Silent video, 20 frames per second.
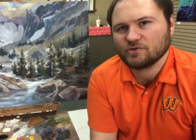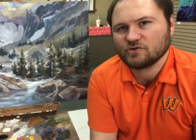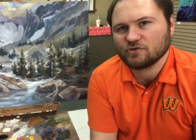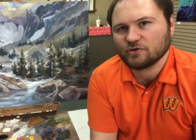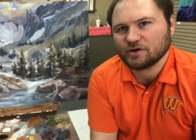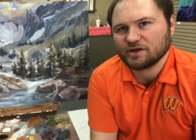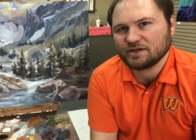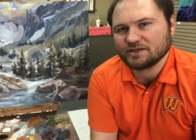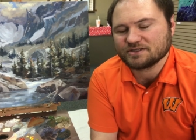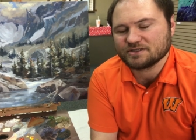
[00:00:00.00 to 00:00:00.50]

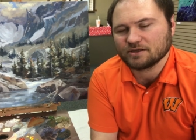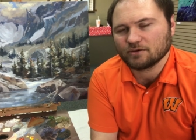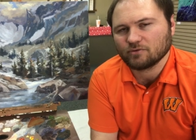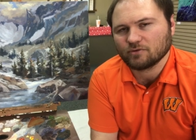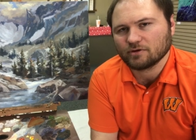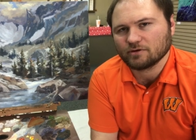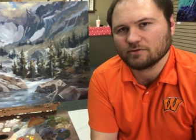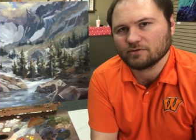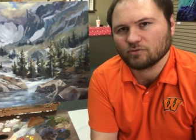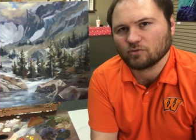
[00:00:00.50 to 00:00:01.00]
Trees that
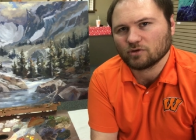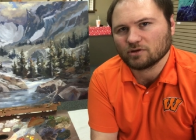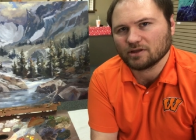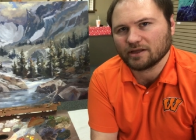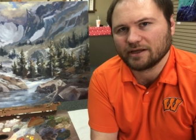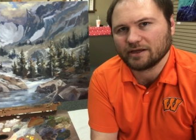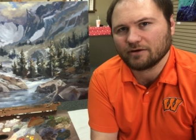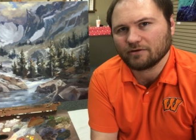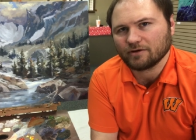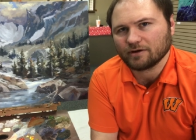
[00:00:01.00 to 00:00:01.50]
were
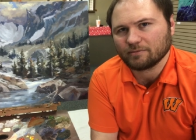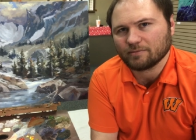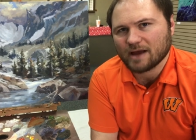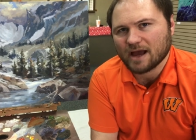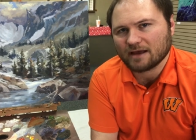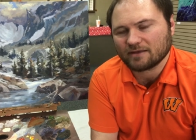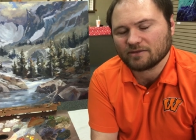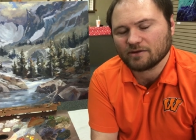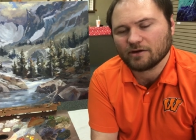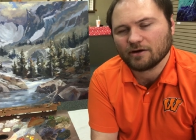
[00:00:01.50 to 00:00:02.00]
lingering
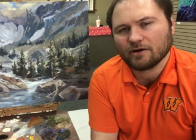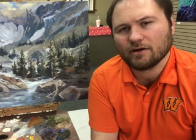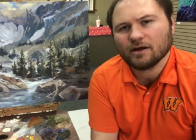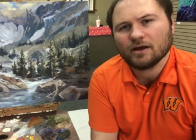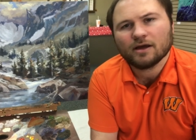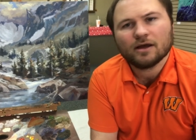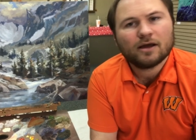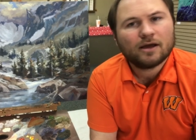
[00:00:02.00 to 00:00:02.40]
back there.